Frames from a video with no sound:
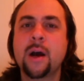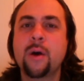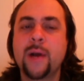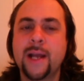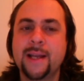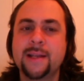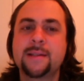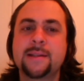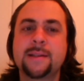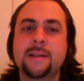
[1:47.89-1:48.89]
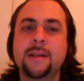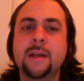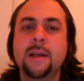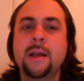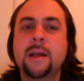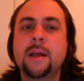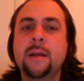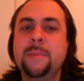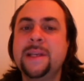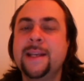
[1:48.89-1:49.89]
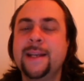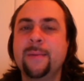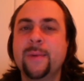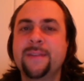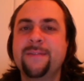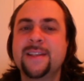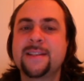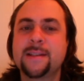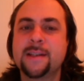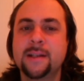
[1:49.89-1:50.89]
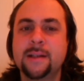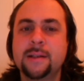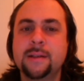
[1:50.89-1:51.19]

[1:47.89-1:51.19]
OS, beginning with Vista,